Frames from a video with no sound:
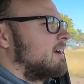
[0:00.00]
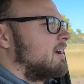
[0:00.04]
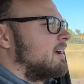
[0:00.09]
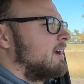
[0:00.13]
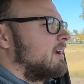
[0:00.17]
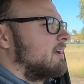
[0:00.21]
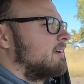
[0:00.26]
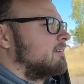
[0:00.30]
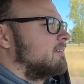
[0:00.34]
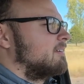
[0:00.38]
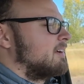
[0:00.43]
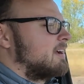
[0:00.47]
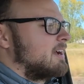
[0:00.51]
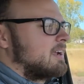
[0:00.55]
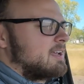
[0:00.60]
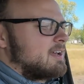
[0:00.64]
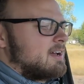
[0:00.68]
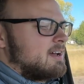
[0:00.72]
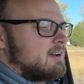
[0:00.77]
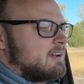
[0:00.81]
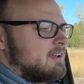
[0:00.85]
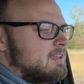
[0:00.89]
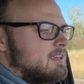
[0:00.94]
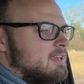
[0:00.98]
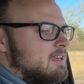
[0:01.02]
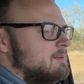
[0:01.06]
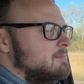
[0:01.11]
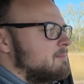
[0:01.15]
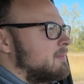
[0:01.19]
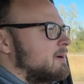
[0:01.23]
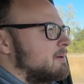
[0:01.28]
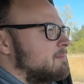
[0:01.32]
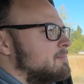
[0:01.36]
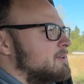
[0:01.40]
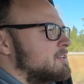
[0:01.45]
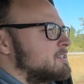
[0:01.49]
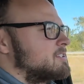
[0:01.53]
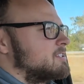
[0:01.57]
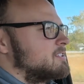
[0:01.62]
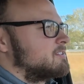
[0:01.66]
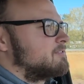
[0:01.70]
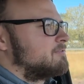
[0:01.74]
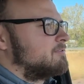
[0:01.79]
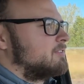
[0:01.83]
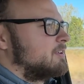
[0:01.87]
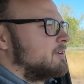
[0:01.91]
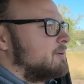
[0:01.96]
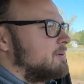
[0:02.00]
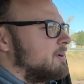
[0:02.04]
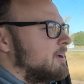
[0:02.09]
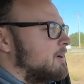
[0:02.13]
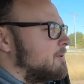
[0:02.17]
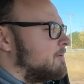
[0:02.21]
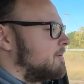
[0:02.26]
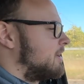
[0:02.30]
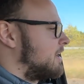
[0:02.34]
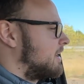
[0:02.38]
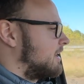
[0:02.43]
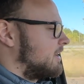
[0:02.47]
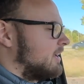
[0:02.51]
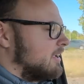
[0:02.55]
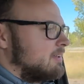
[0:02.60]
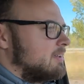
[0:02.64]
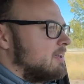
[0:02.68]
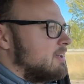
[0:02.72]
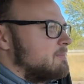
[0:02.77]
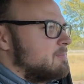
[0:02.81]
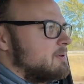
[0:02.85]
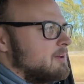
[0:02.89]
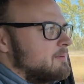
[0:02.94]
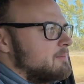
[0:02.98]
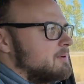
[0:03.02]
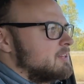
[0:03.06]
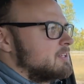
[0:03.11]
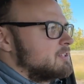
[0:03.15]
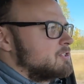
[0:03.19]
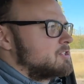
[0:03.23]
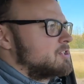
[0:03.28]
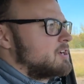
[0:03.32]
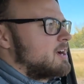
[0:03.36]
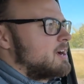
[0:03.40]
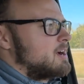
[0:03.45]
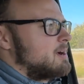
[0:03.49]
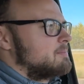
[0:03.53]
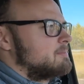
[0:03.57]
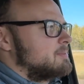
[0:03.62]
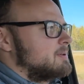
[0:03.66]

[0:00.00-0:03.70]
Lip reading: I kind of keep my business flowing when I can keep him in the shop,